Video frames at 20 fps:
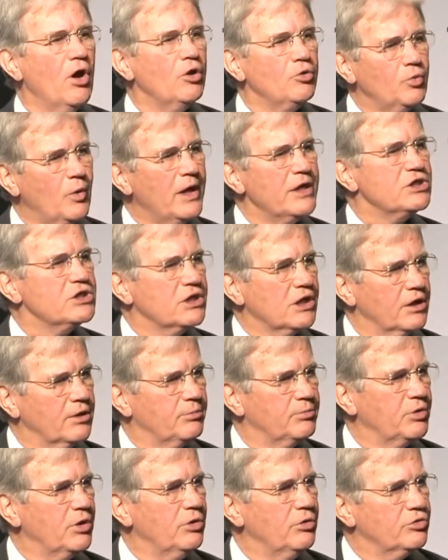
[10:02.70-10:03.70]
the fraud,
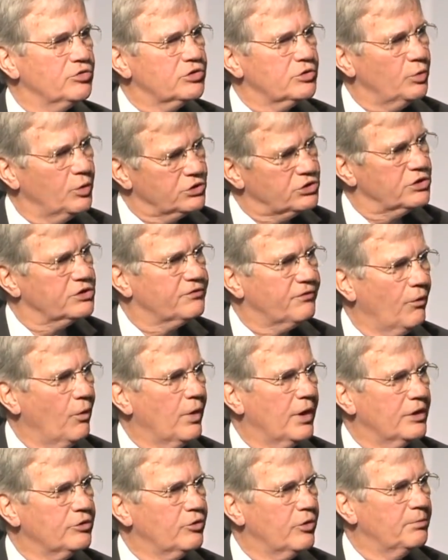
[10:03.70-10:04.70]
waste, and abuse, which
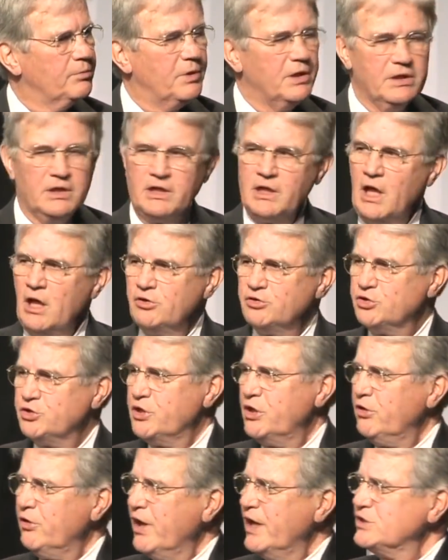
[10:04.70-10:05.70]
is $400 billion
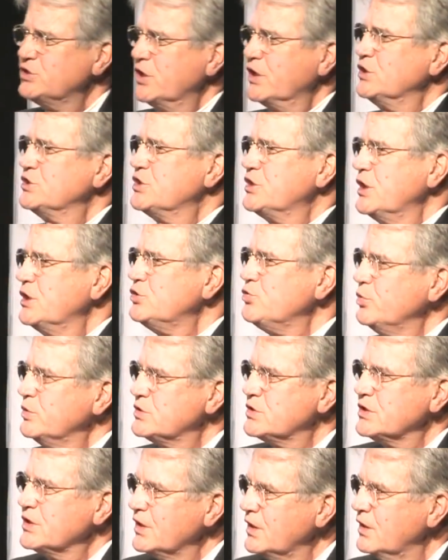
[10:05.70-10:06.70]
a year, has a
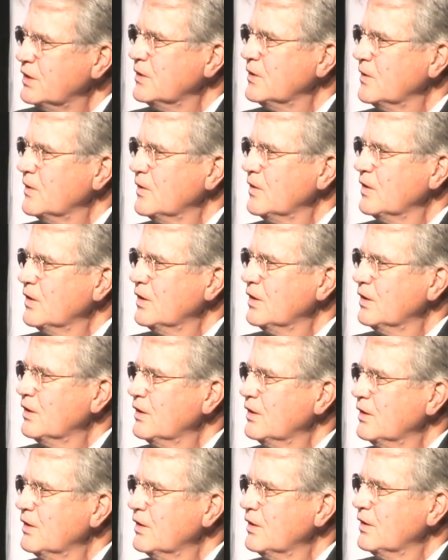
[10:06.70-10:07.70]
constituency.
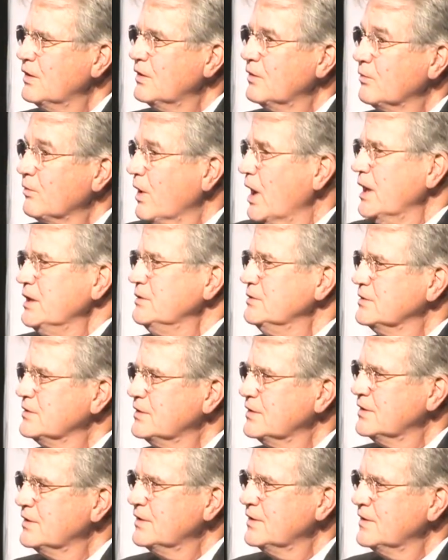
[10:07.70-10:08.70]

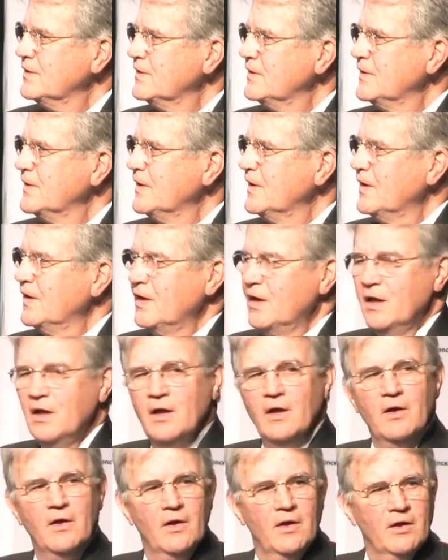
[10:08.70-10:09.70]
Right?
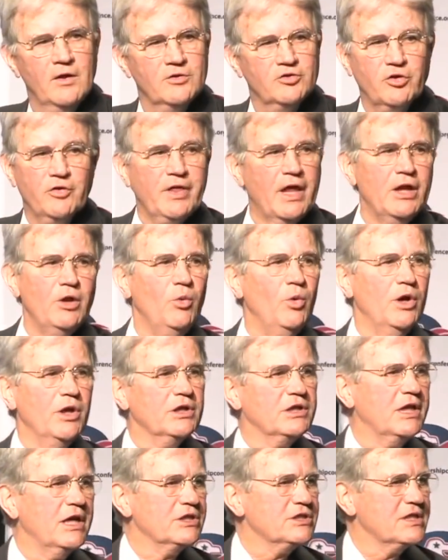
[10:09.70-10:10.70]
So they don't
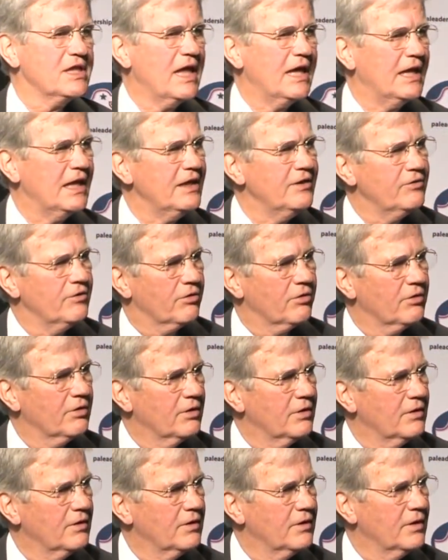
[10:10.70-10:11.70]
want to touch that either.
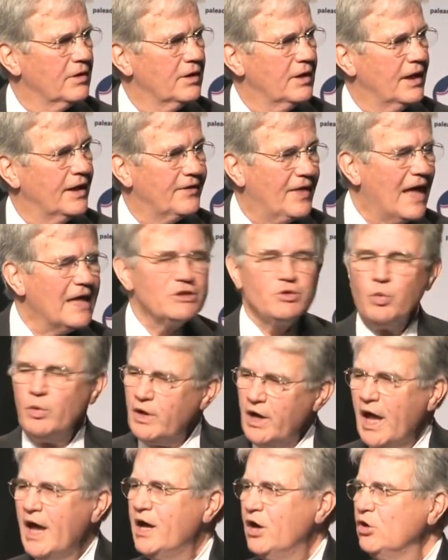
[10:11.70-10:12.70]
And that's
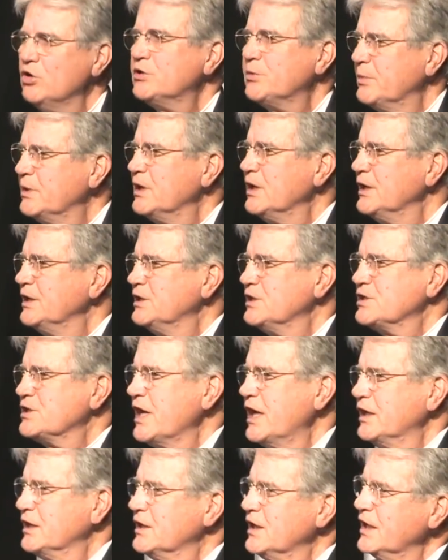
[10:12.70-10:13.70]
when I ultimately
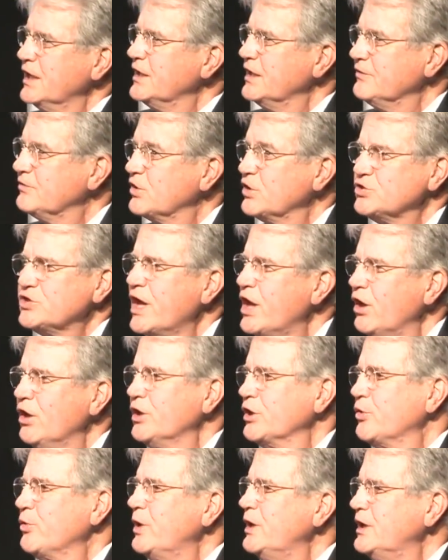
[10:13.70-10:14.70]
decided to leave, because they
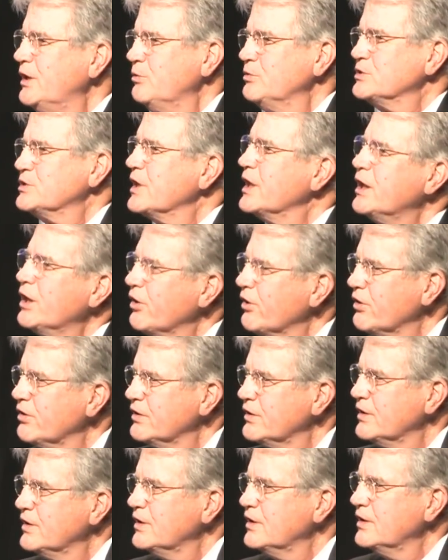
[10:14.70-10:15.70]
all agreed it was
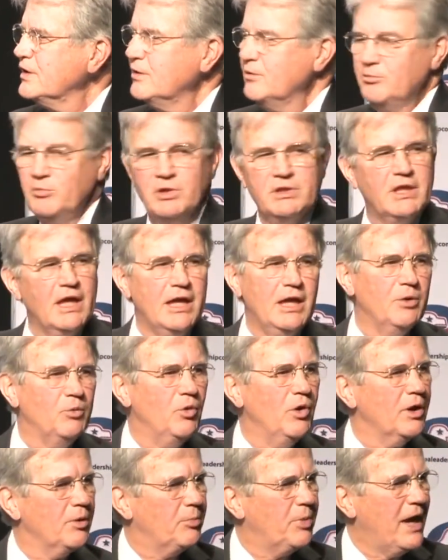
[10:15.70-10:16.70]
there, but they
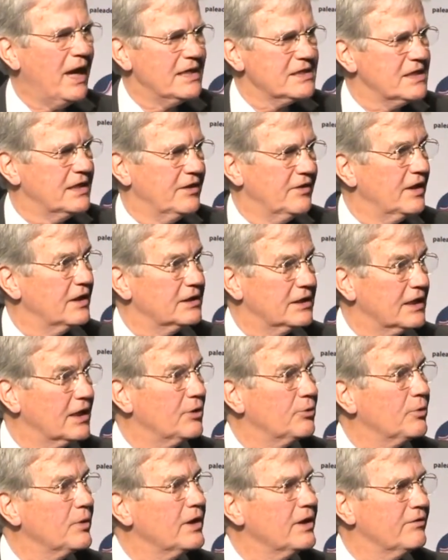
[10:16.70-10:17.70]
didn't want to pass anything to
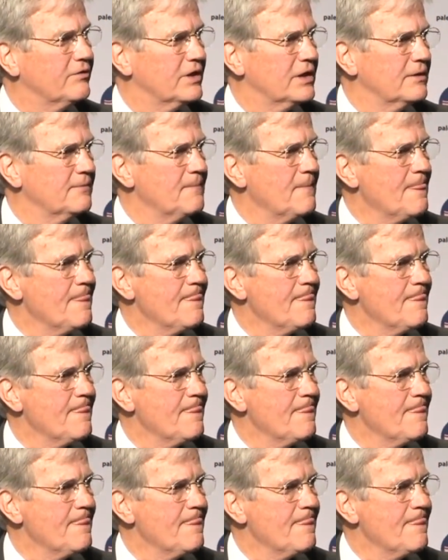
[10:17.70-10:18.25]
get rid of it.